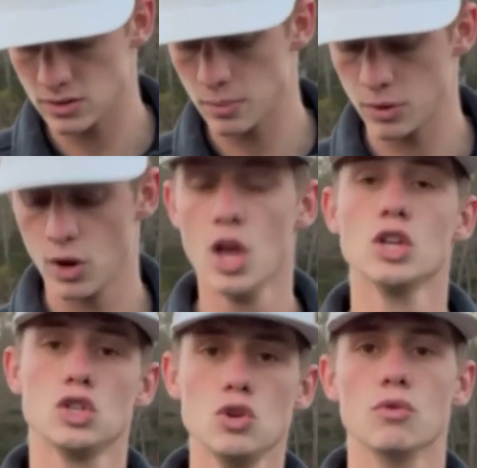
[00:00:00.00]
Number
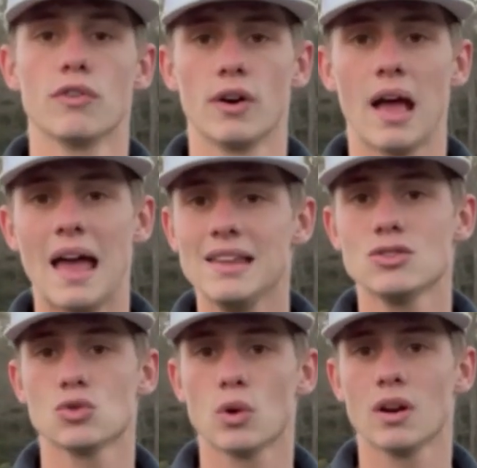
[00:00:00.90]
two, for any
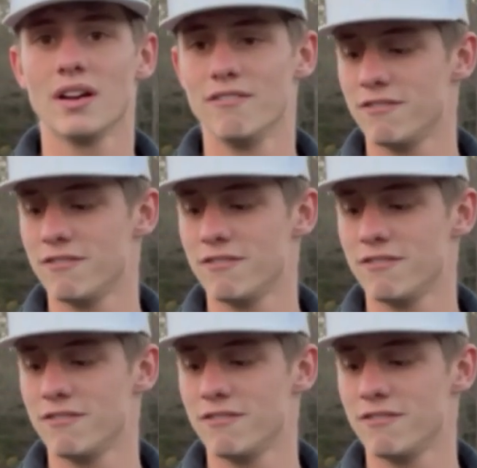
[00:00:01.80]
sort of